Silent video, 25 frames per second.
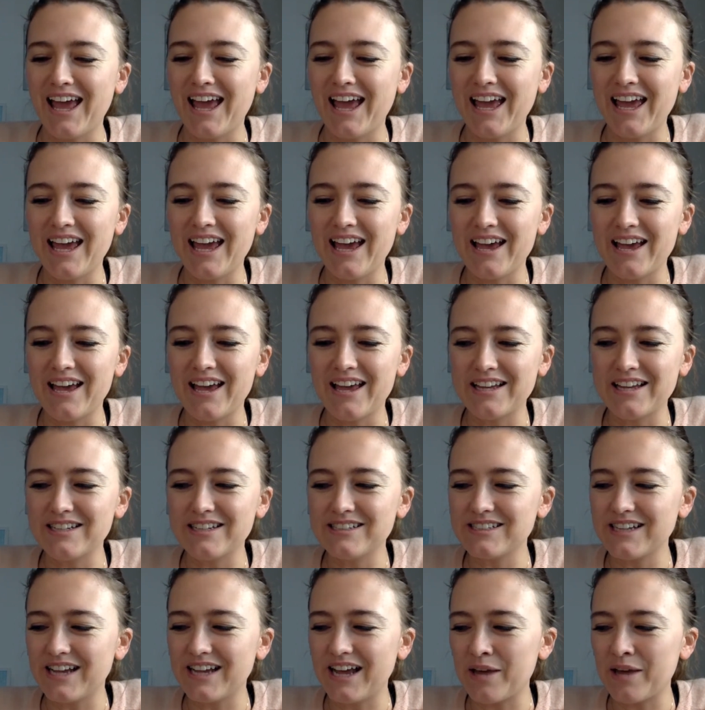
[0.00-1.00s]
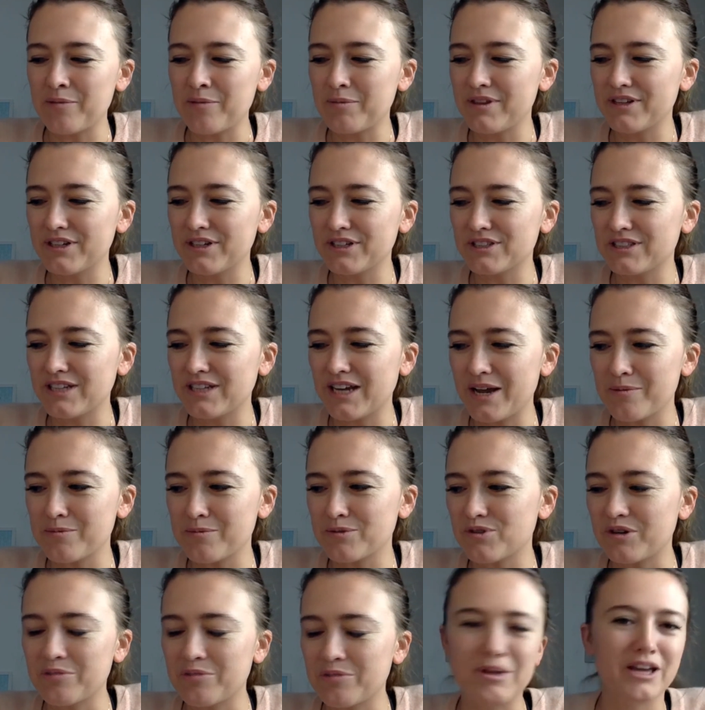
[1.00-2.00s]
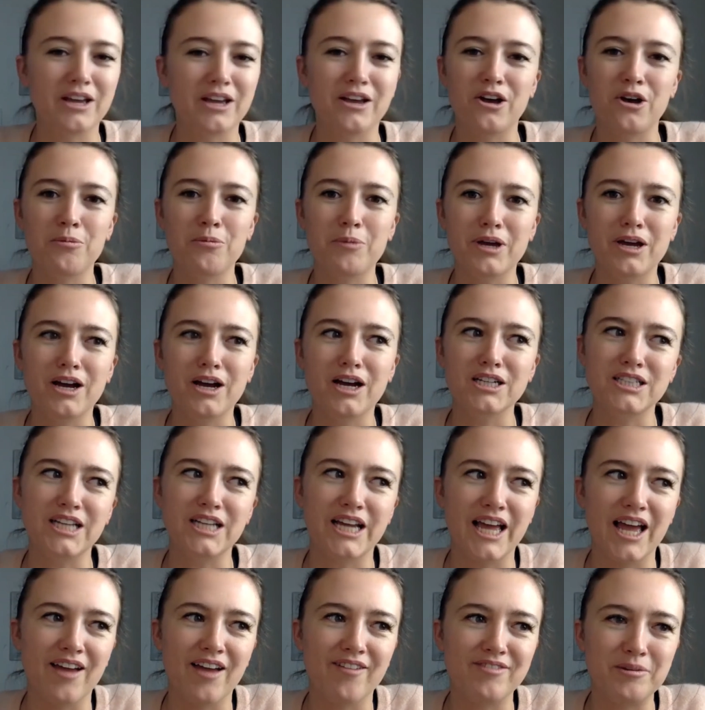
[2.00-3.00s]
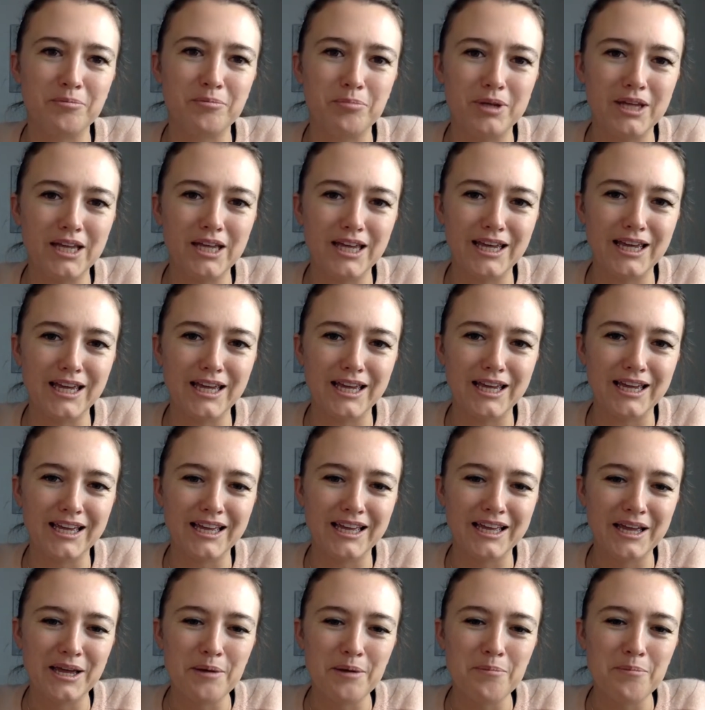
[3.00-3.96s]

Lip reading: And I mean, there's times where I'm like, oh my gosh, I have to pee.